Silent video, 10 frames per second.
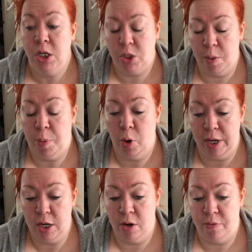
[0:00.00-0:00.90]
to a
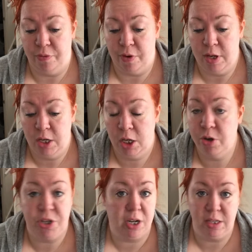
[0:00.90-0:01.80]
point of
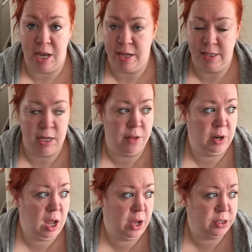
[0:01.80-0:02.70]
huge success. You know, the
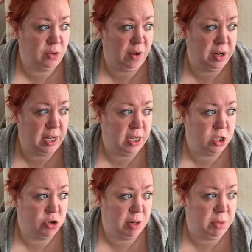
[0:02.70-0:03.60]
last funding
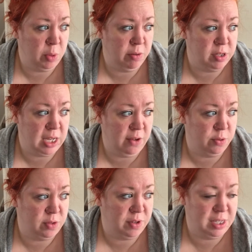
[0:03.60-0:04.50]
stream that we received
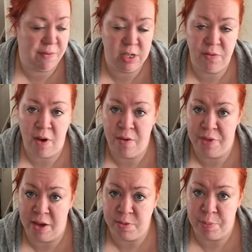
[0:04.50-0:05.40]
was for
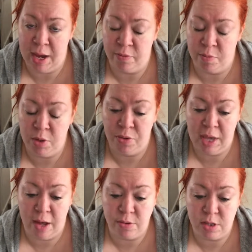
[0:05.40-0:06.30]
£75,000 from
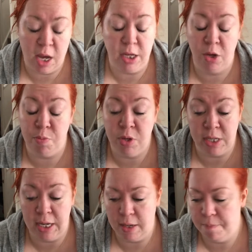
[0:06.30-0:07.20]
youth
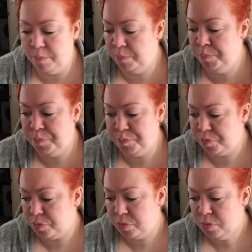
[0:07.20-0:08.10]
music.
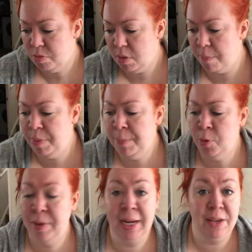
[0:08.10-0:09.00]

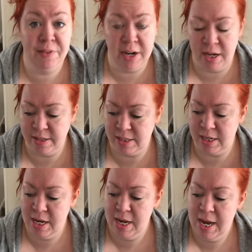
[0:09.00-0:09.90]
People believe in us.
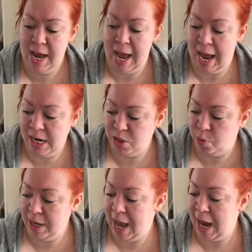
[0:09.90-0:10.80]
And
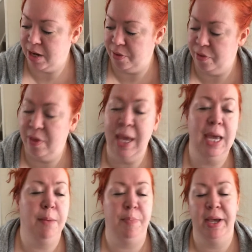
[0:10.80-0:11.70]
we had
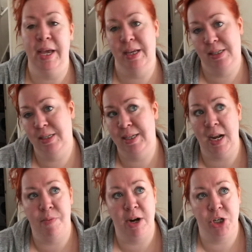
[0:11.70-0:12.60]
the biggest
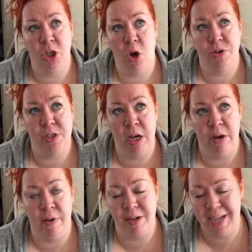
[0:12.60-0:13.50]
celebration concert
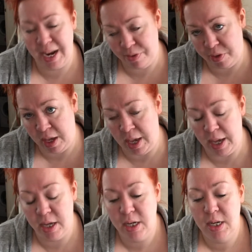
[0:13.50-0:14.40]
of our 10th year